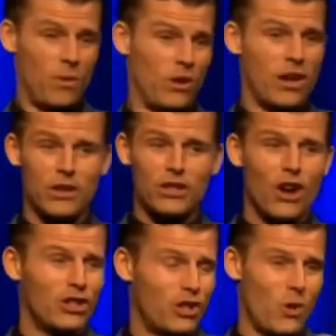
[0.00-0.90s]
we don't have a
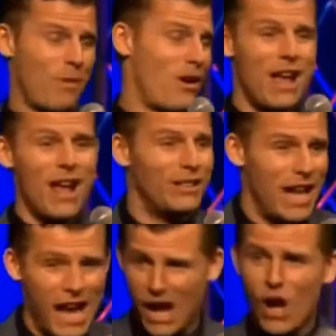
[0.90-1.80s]
Charles Stewart Parnell
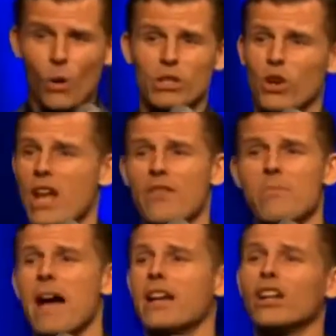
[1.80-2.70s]
Day, we don't have a
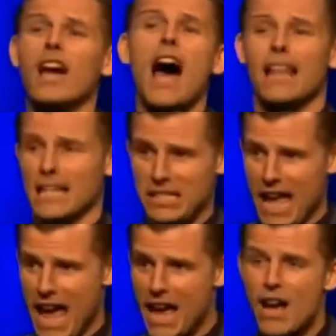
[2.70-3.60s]
Michael Collins
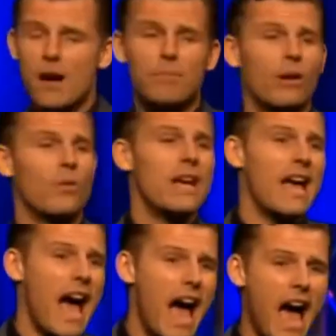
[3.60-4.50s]
Day, but we
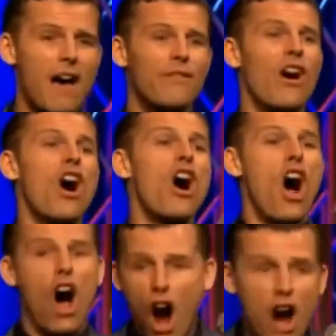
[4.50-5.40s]
have
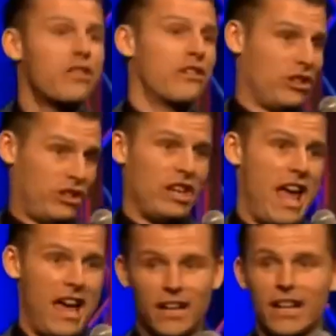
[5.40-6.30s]
Arthur's
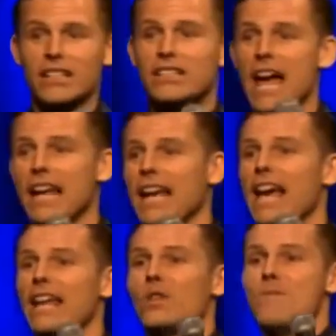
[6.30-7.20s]
Day,
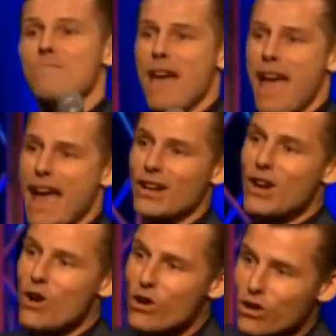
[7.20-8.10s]
dedicated to a man
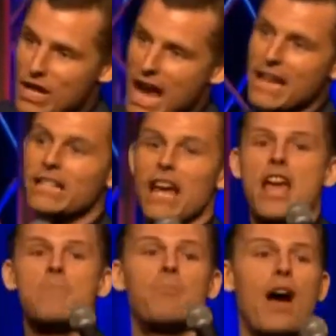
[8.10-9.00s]
who created
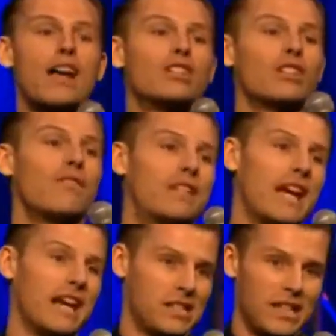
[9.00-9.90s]
a pint of
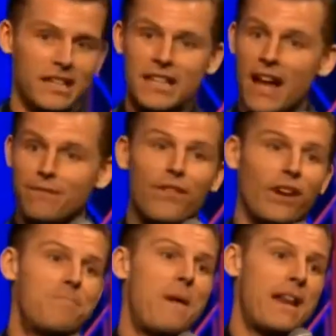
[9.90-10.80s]
Guinness. It's not
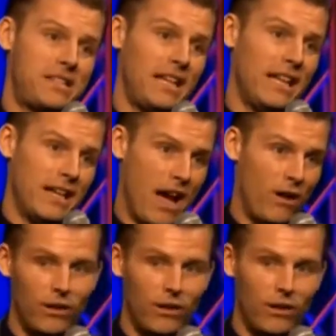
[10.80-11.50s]
fucking penicillin now,